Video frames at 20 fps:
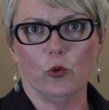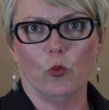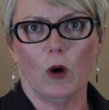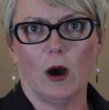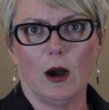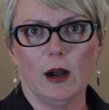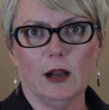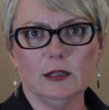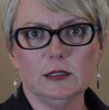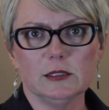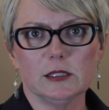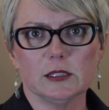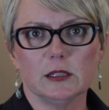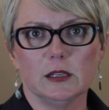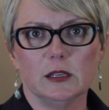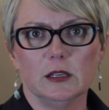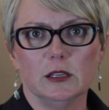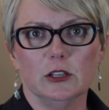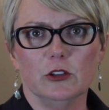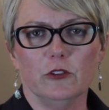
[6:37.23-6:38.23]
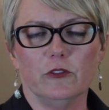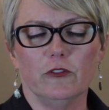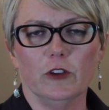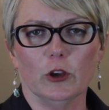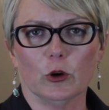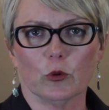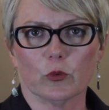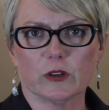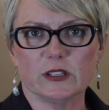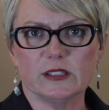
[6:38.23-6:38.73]
want, you
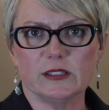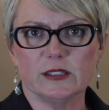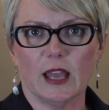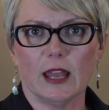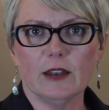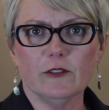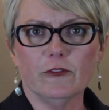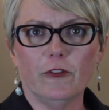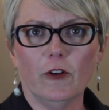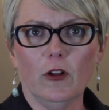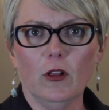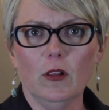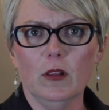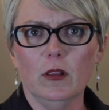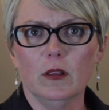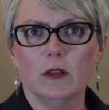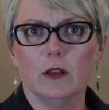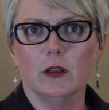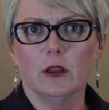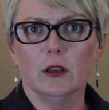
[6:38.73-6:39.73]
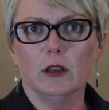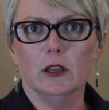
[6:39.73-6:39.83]
feel resentful,